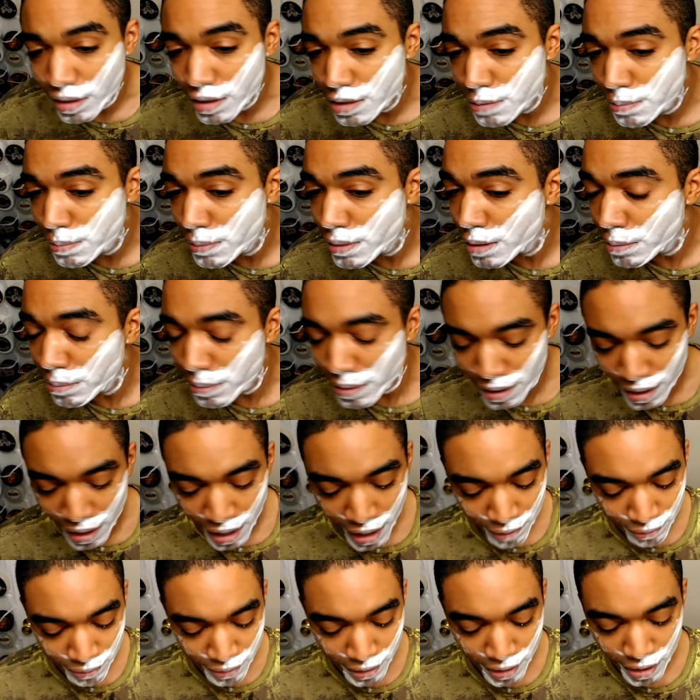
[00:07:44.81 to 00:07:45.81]
it's been a minute,
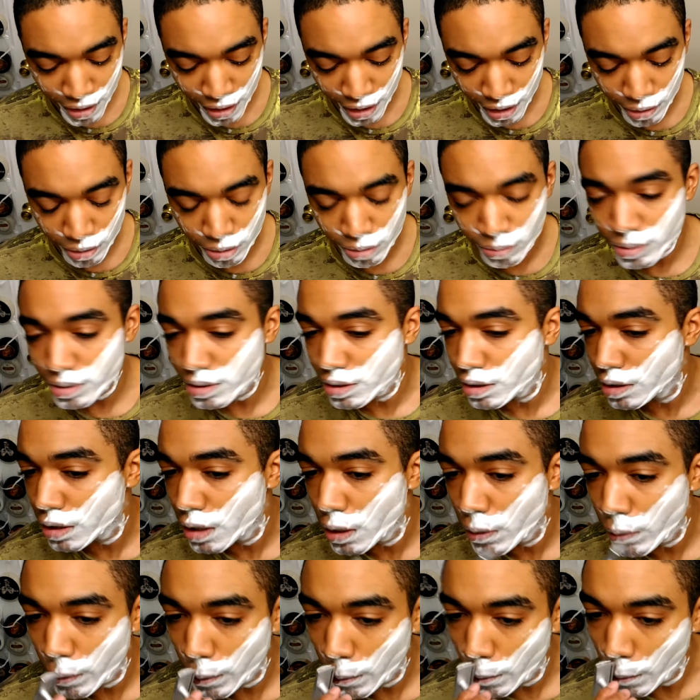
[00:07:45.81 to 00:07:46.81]
I forgot how it was
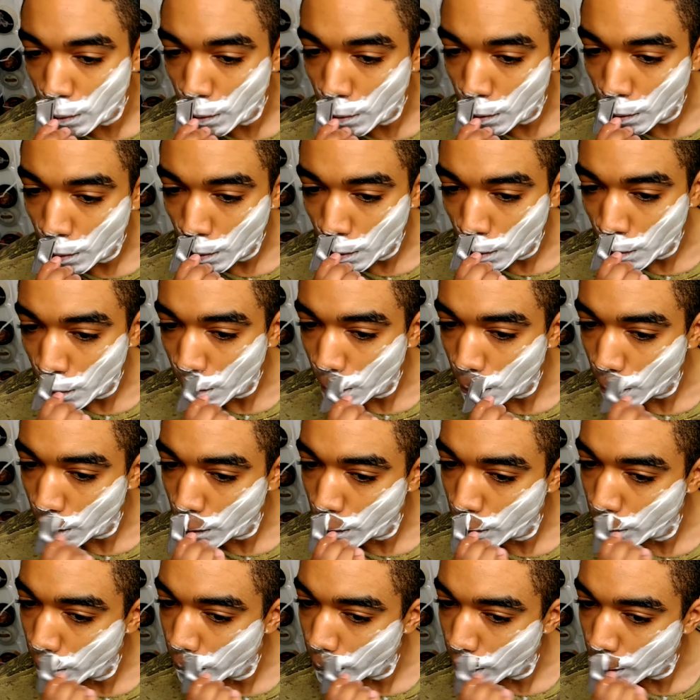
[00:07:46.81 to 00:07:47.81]
going.
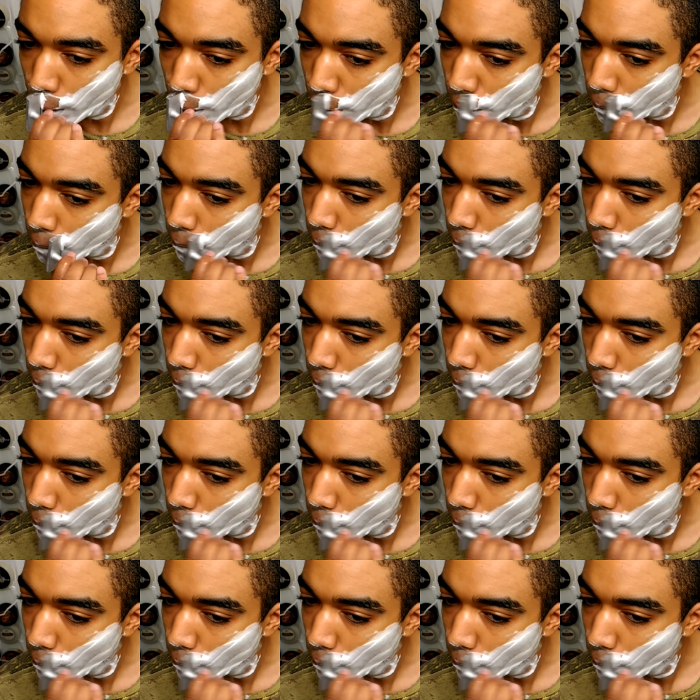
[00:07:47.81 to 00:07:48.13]
Anyway.